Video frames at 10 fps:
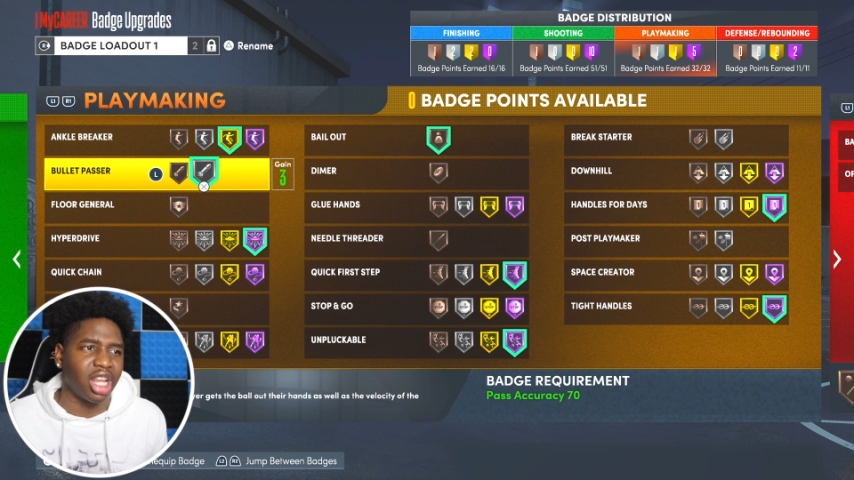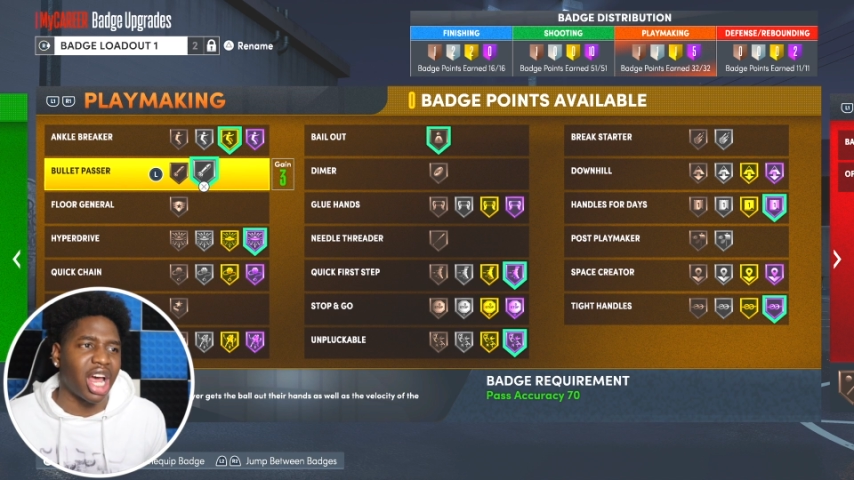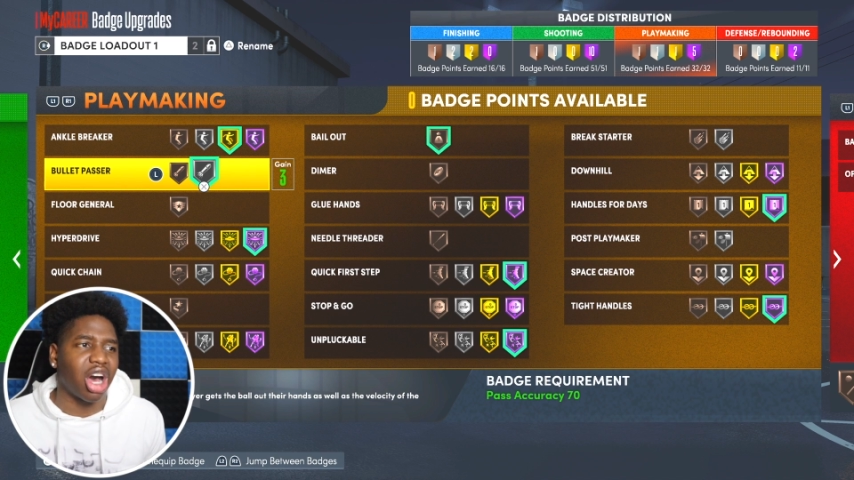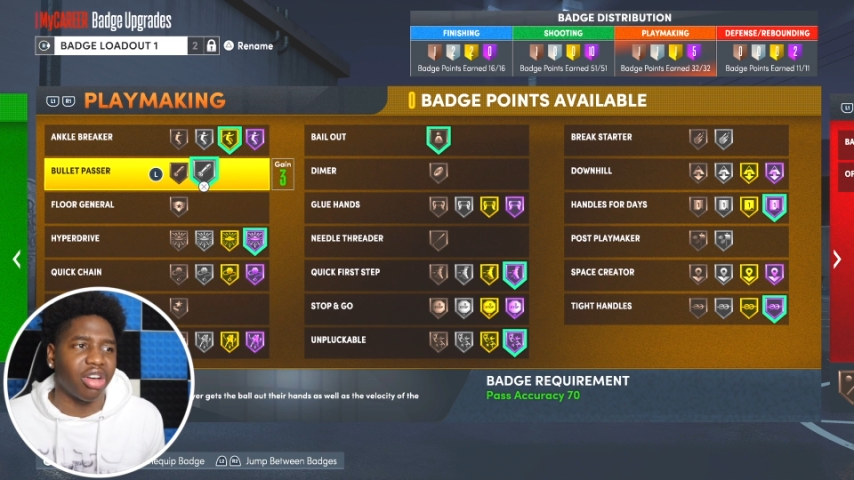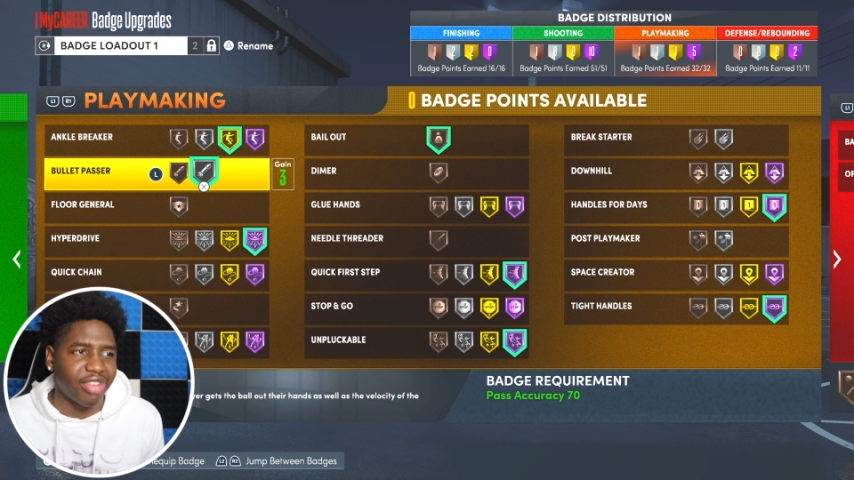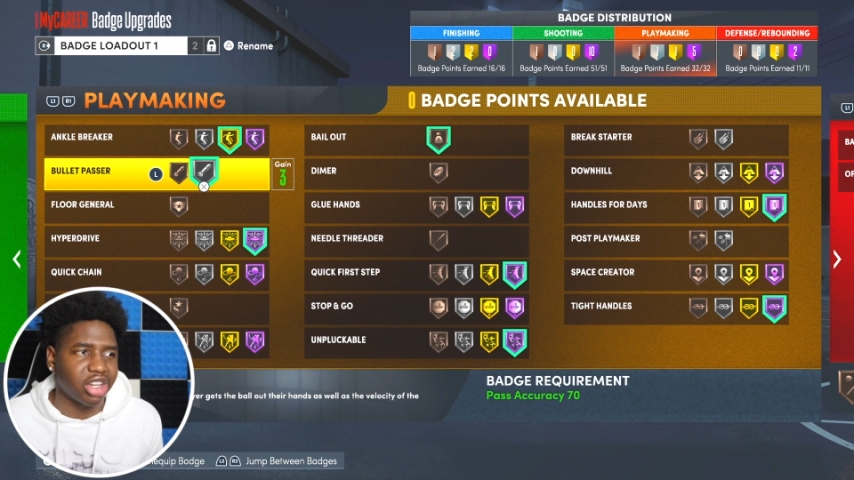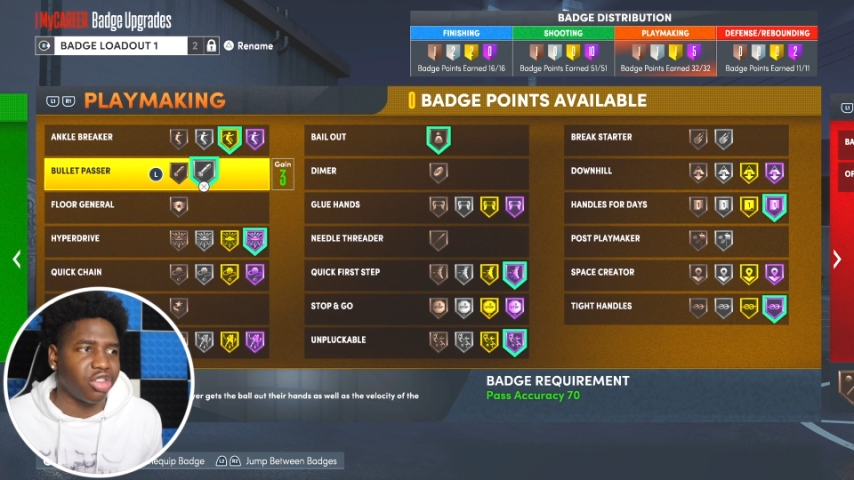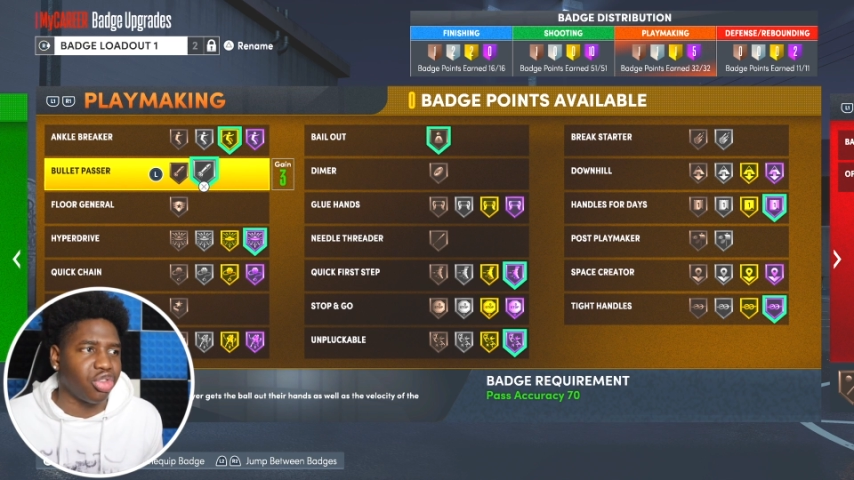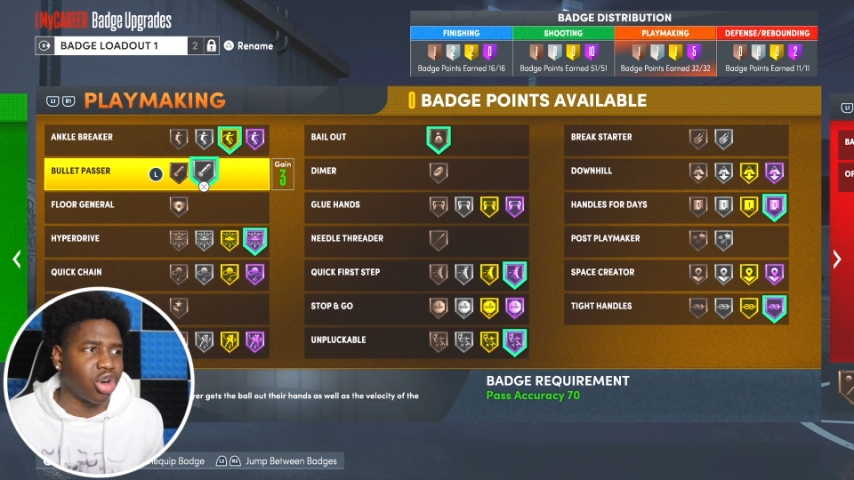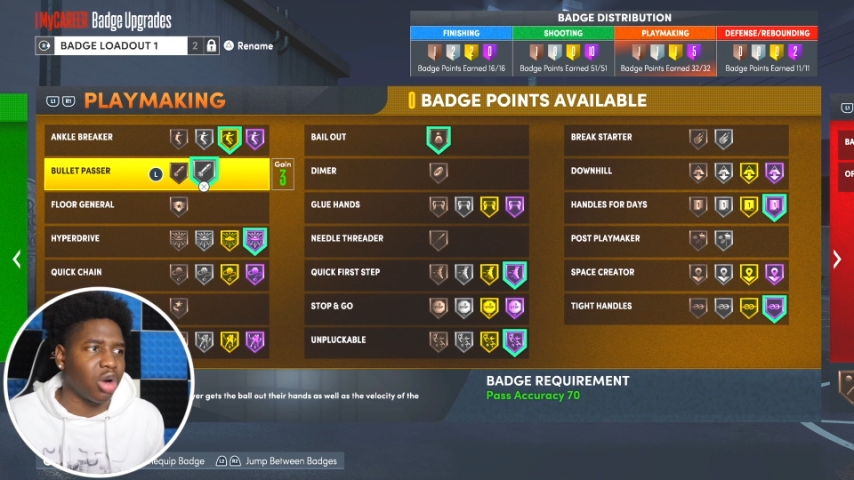and how
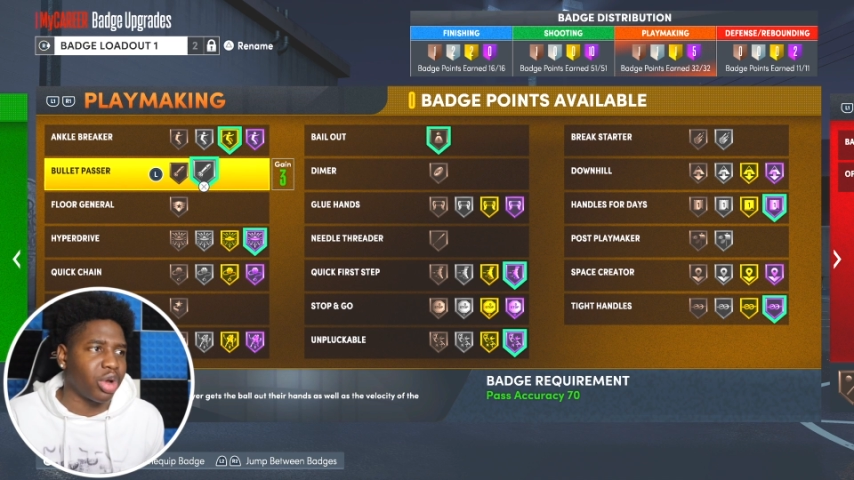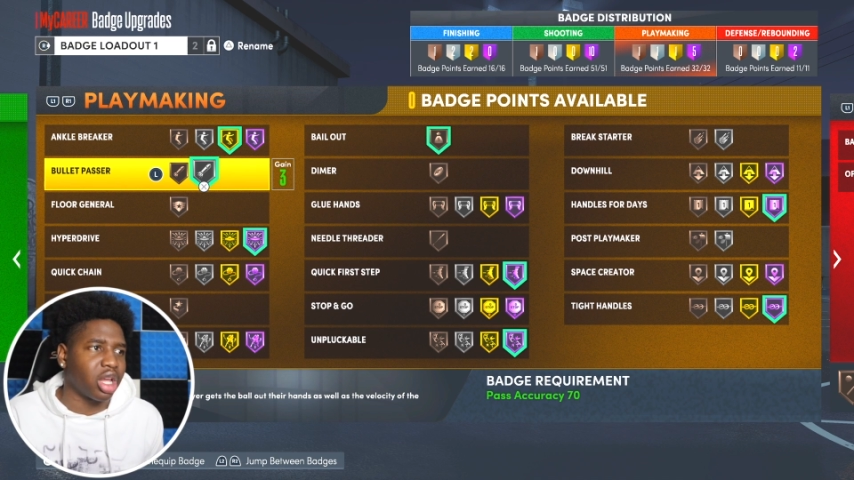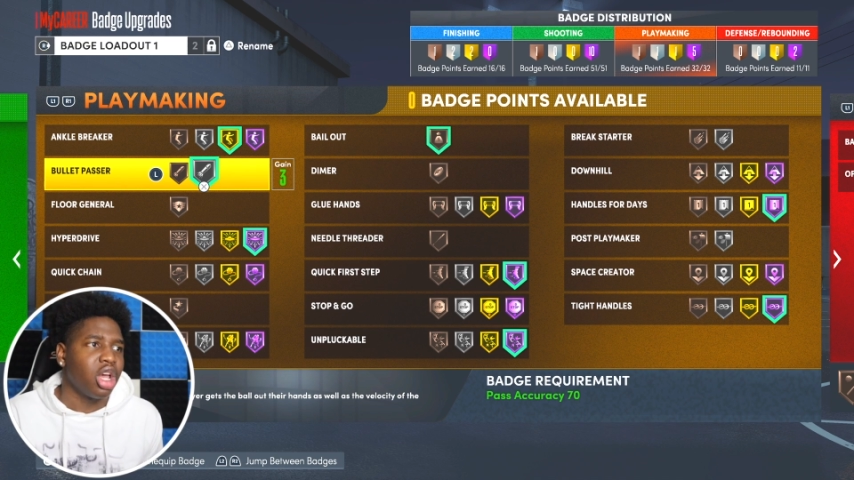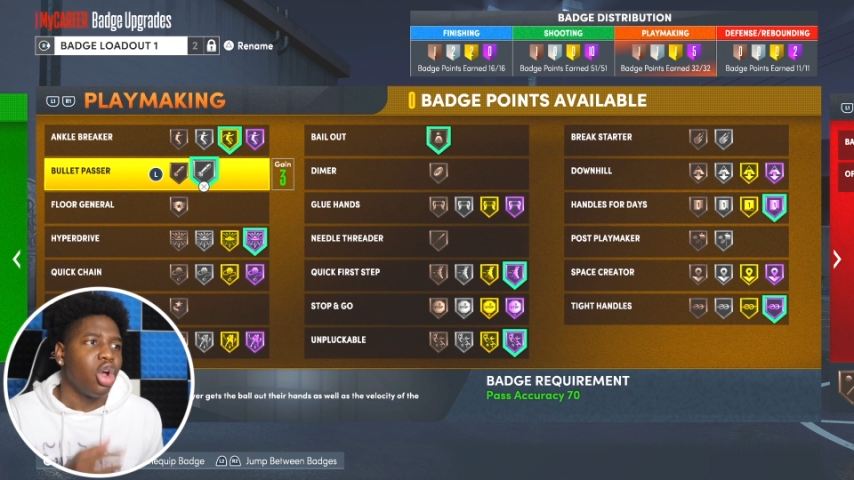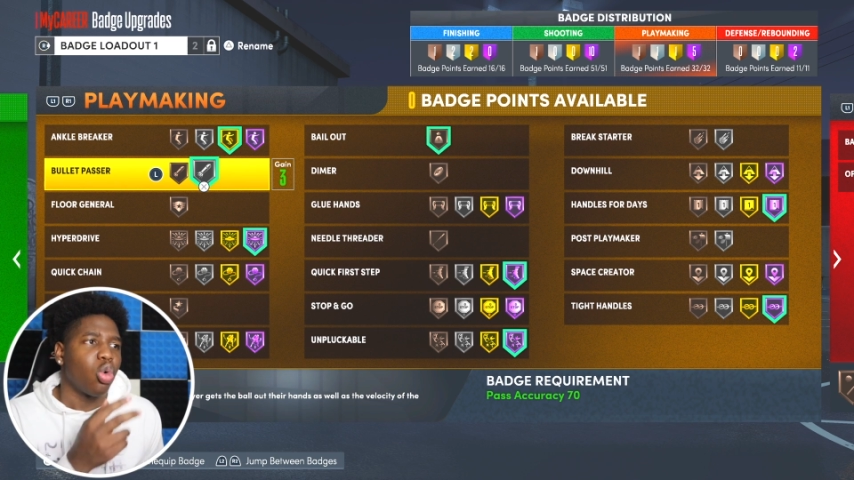effective you are with it,